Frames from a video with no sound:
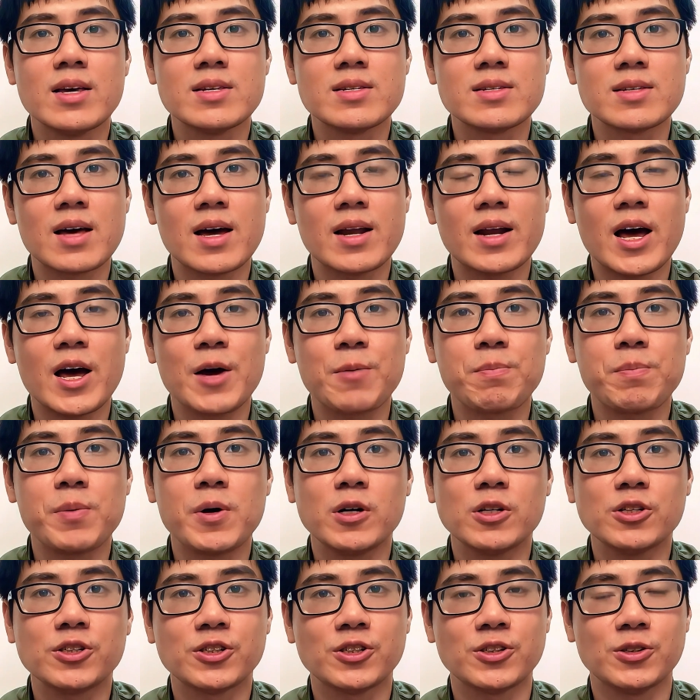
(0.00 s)
that I
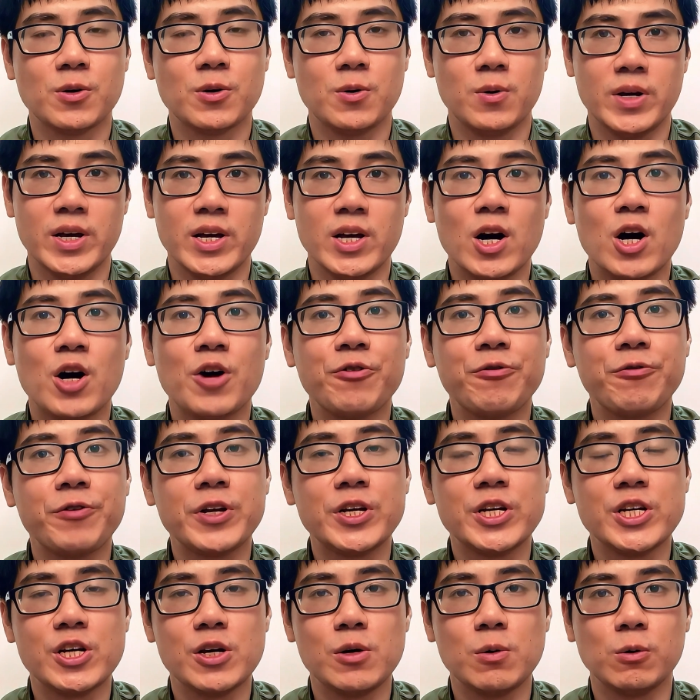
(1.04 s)
personally
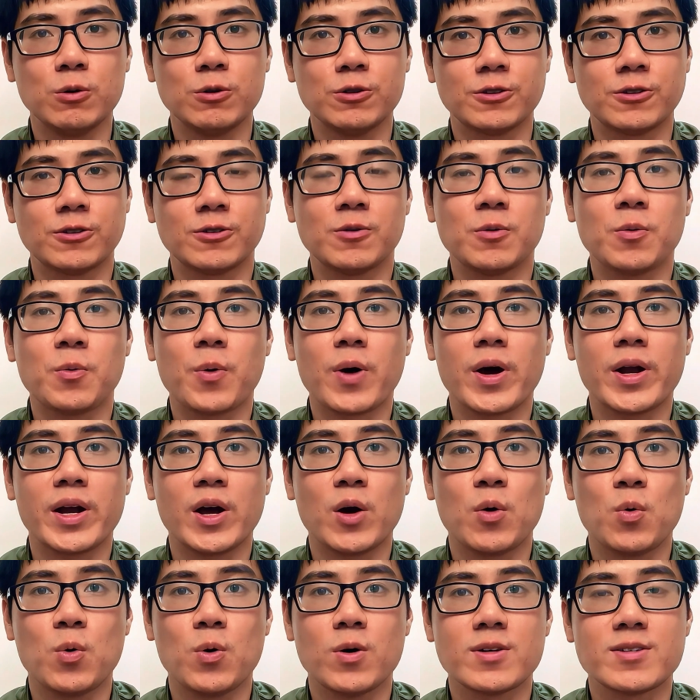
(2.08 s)
often used when
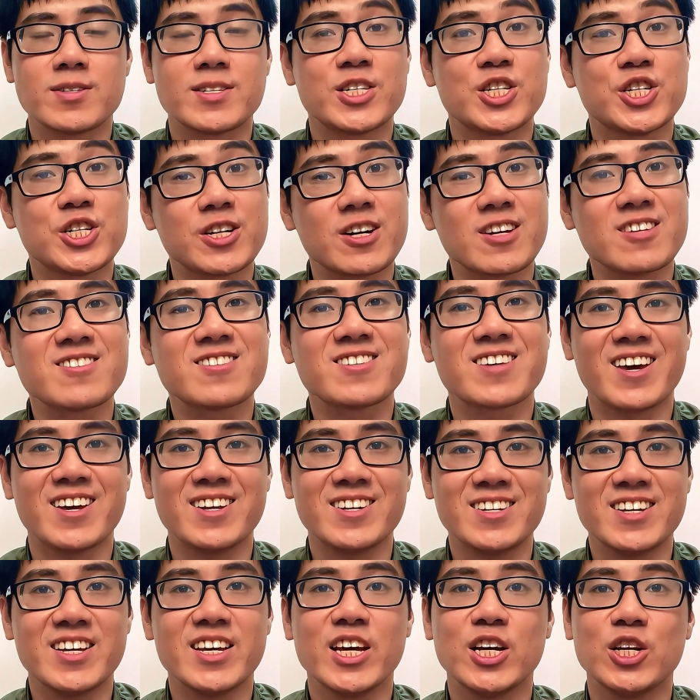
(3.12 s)
I was just
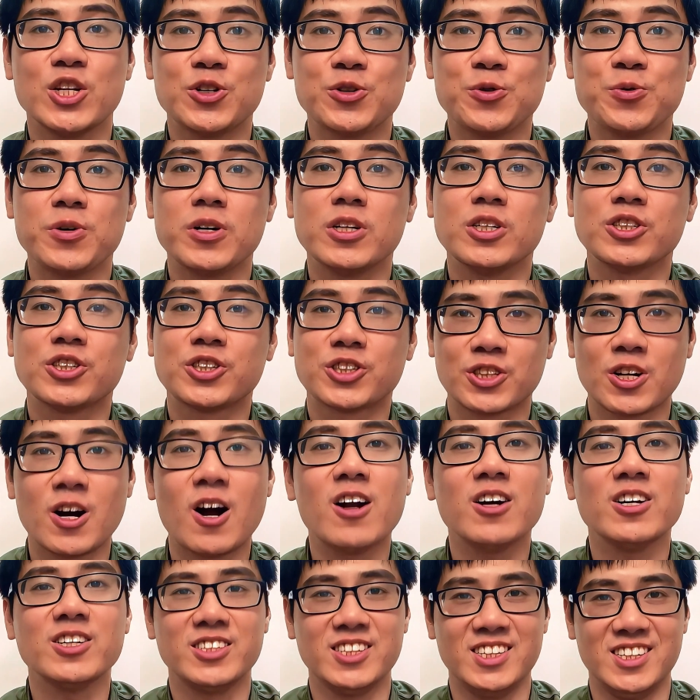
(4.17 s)
getting into
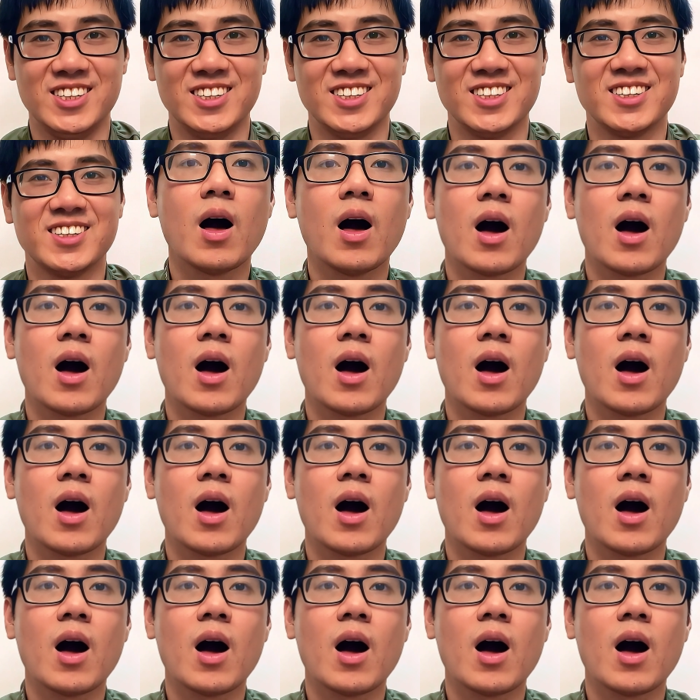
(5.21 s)
astrology.